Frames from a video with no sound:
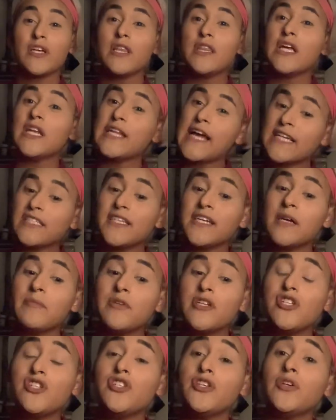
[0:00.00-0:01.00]
the next thing I'm
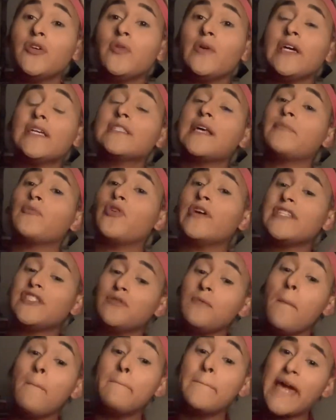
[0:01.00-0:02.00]
gonna do is I'm going
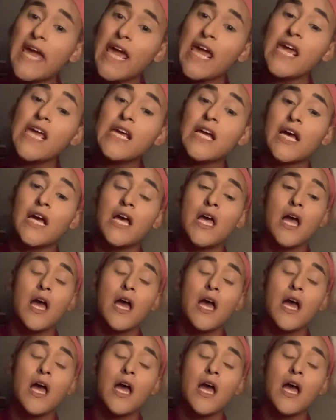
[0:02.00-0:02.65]
to bake.